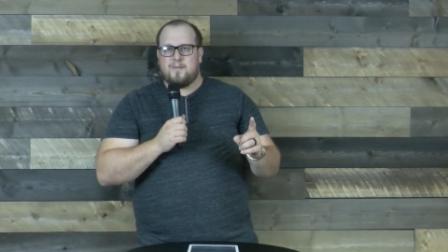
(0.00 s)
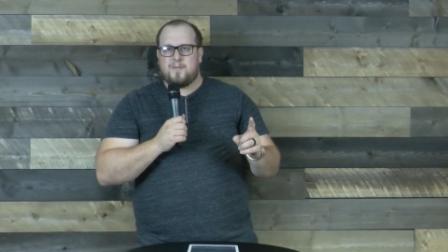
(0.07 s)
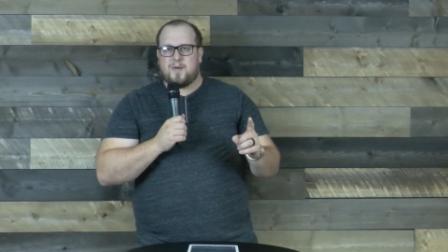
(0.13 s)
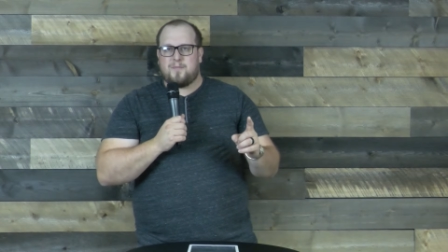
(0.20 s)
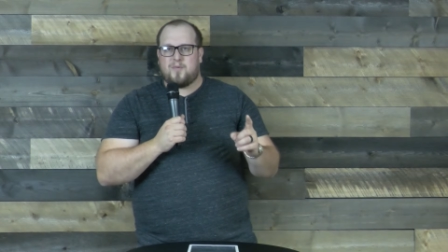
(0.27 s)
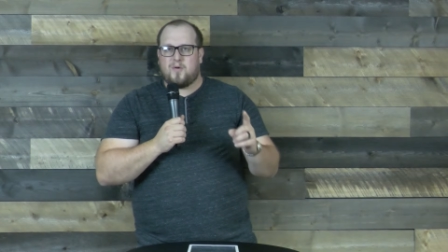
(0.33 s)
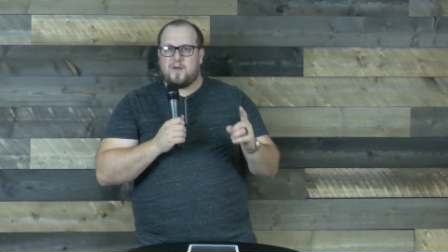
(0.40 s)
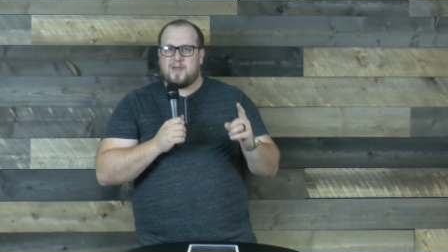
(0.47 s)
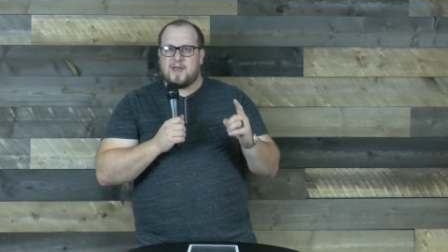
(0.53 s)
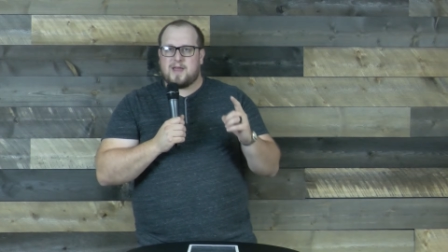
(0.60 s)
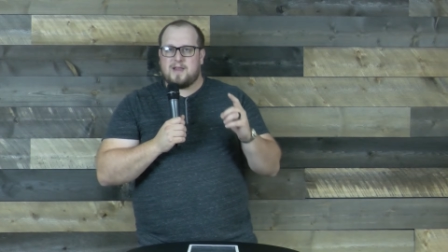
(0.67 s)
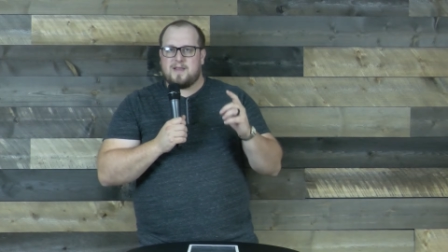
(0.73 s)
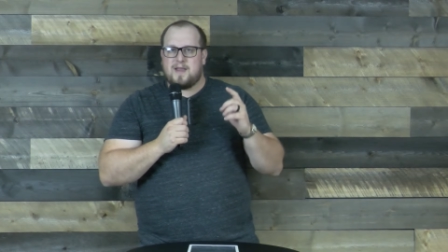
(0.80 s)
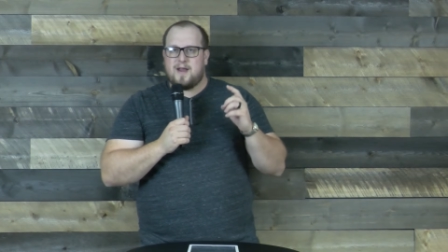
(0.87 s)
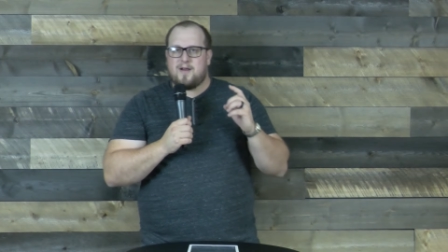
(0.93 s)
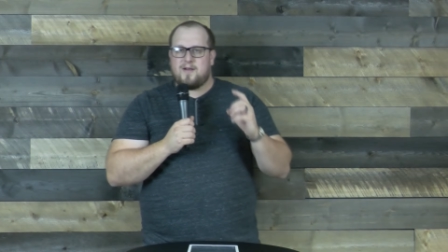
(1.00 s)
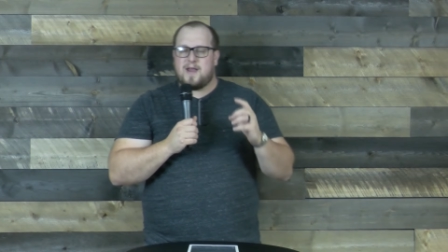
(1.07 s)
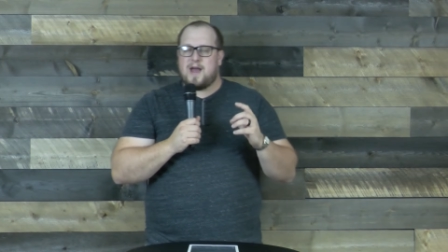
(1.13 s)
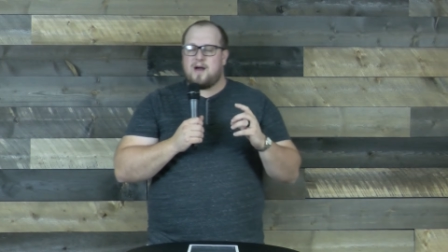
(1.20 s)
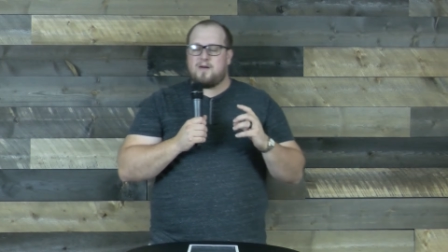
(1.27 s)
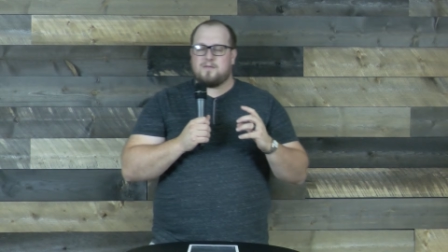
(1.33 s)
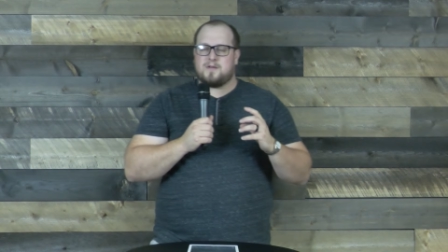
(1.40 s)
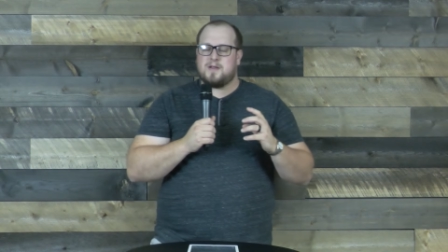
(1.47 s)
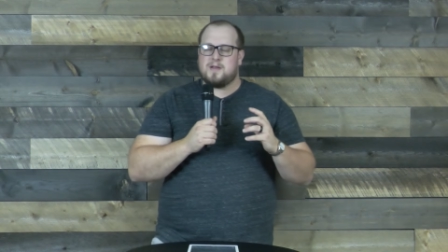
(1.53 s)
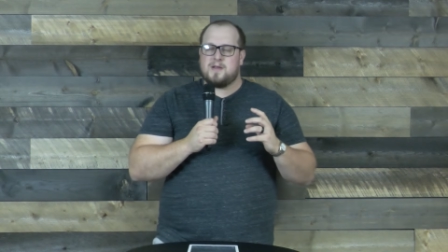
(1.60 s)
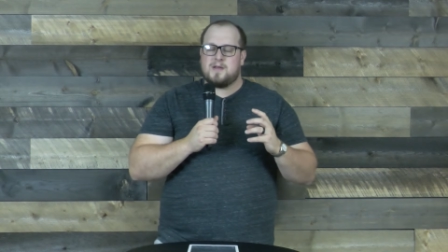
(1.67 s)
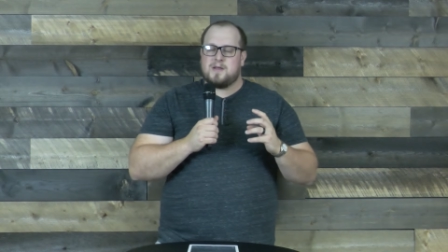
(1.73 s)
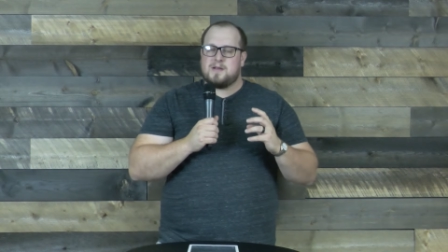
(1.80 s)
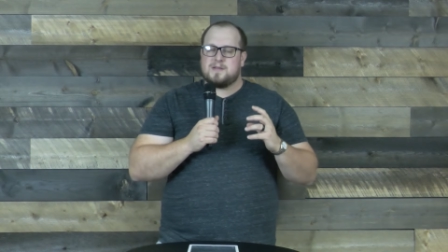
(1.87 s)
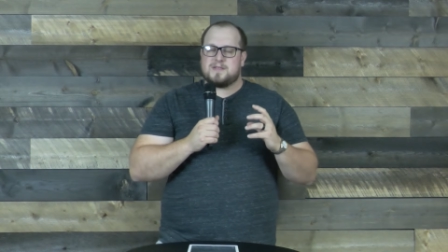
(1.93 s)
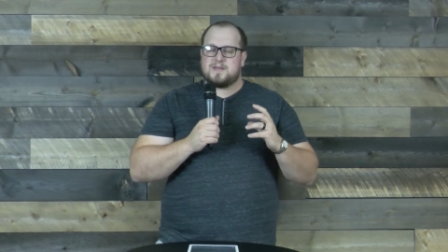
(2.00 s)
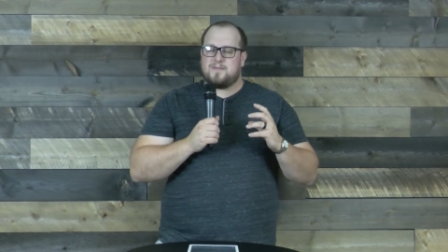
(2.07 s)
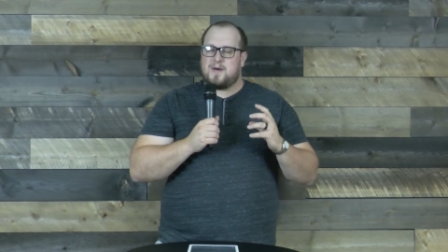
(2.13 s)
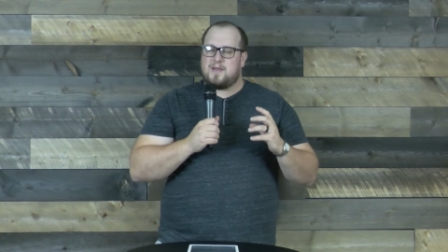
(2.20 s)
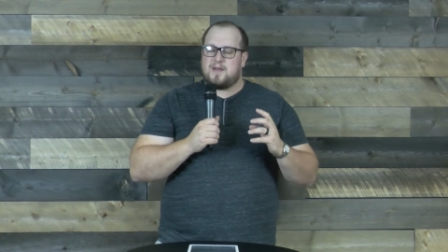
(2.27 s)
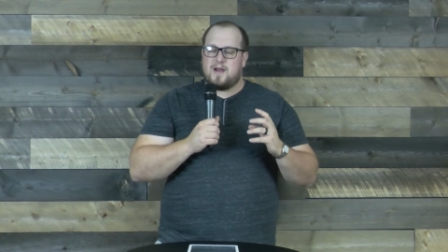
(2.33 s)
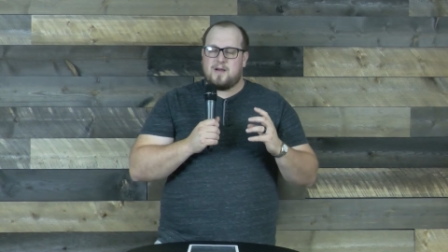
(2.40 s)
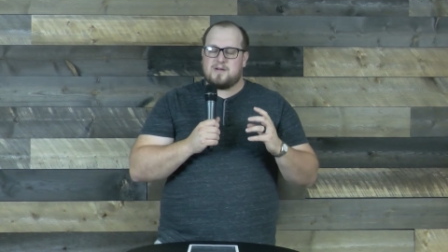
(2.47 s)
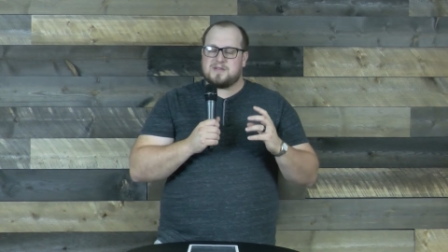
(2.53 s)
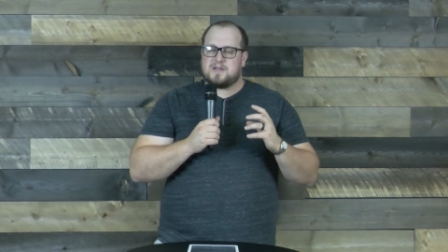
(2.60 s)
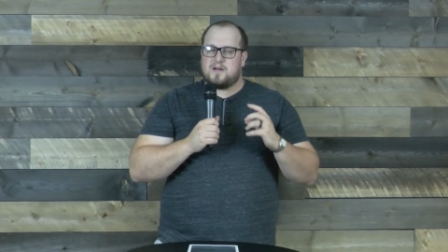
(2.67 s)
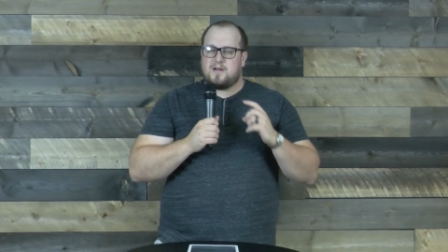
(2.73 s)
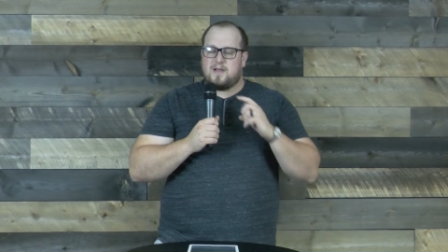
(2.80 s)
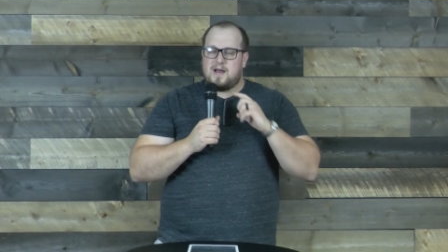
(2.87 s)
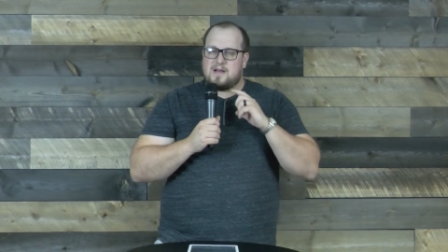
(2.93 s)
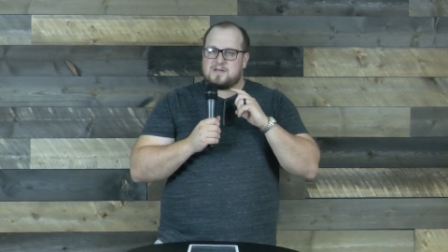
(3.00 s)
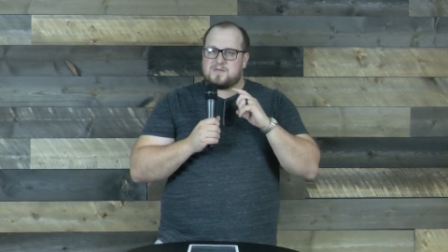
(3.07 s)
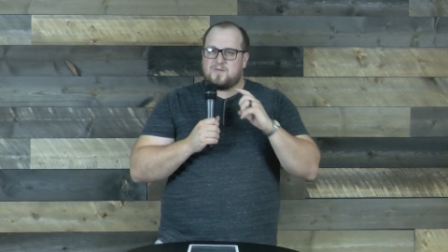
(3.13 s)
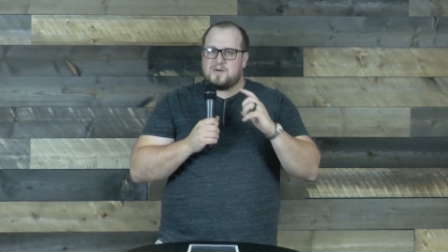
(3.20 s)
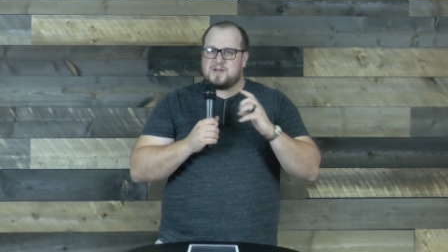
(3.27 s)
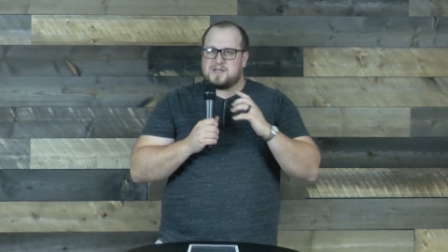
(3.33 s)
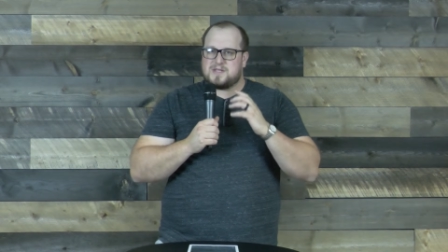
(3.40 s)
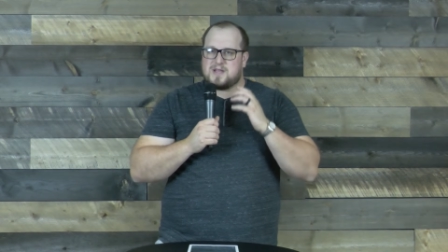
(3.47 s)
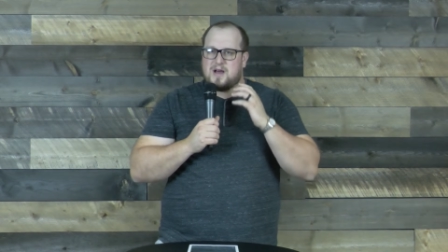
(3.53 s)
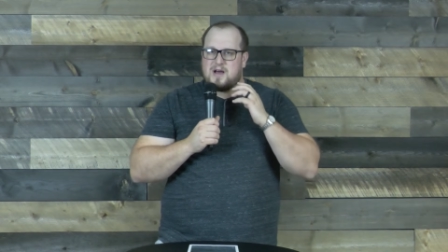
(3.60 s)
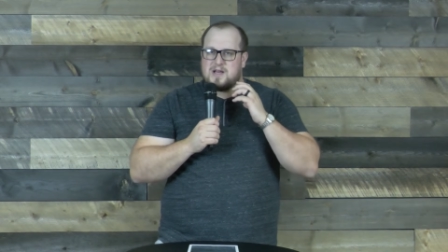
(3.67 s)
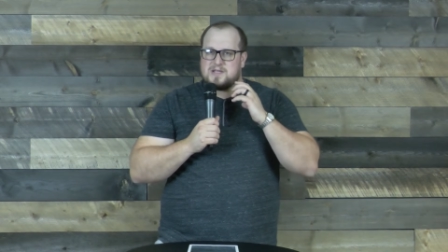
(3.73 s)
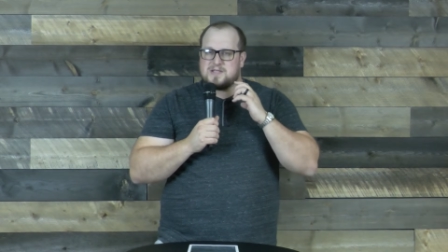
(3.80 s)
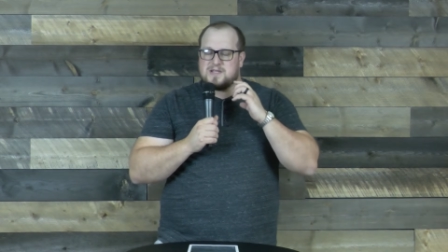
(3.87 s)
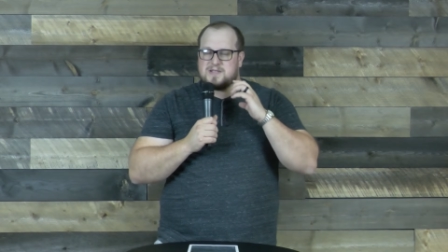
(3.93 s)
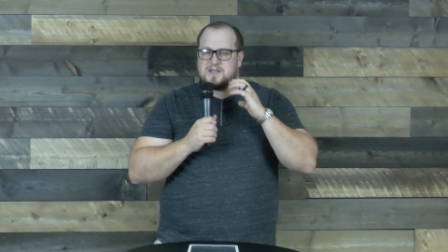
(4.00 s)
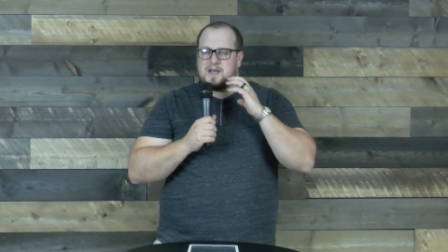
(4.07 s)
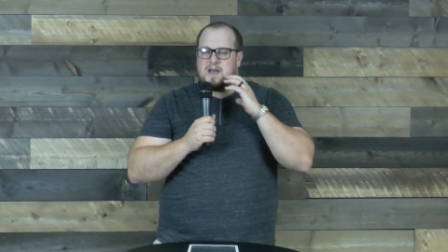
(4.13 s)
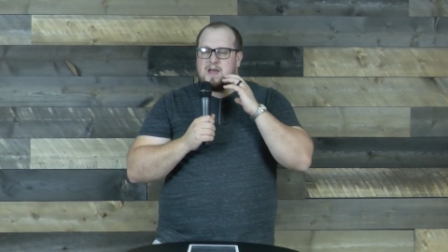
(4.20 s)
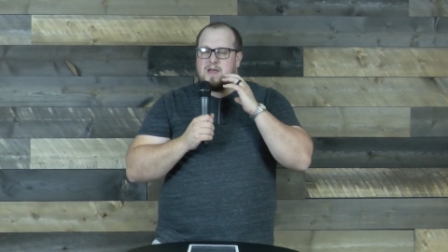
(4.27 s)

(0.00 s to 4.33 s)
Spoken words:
but boy, they can tear down some other areas in our lives where it just causes